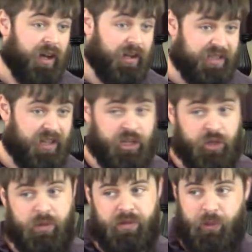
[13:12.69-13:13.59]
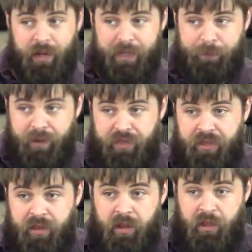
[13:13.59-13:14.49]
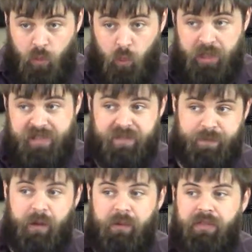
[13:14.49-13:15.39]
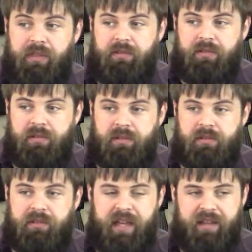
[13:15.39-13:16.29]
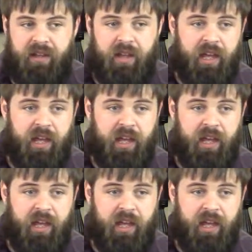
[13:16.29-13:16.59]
I'll tell you, you end up with the worst of both. Okay?